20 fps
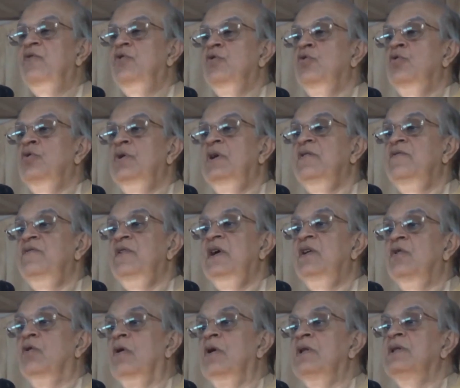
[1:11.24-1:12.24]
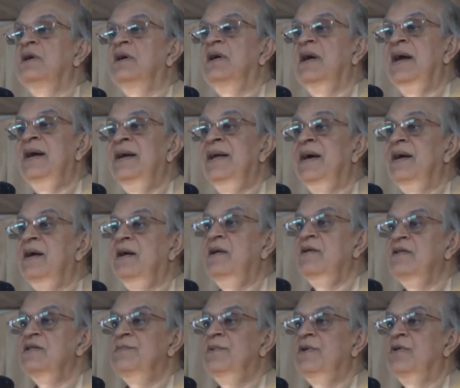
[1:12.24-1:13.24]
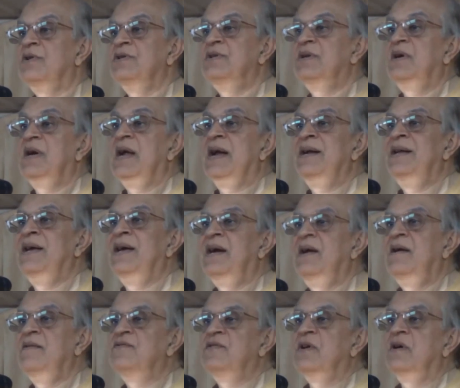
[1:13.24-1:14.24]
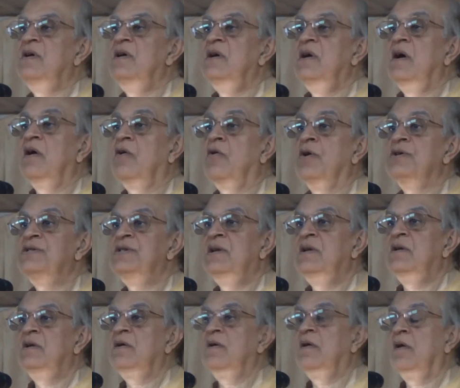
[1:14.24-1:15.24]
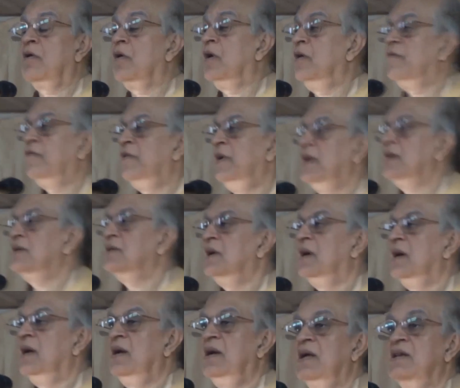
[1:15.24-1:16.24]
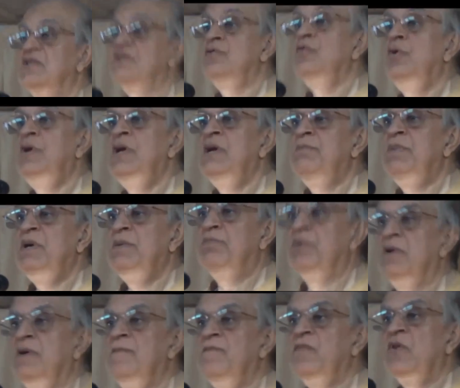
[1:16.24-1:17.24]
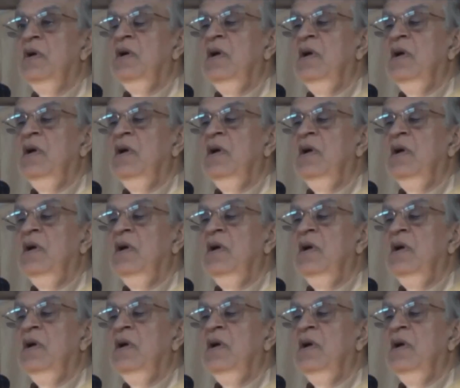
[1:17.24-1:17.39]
to defeat all the grand narratives because the grand narratives are causing conflict and excluding people.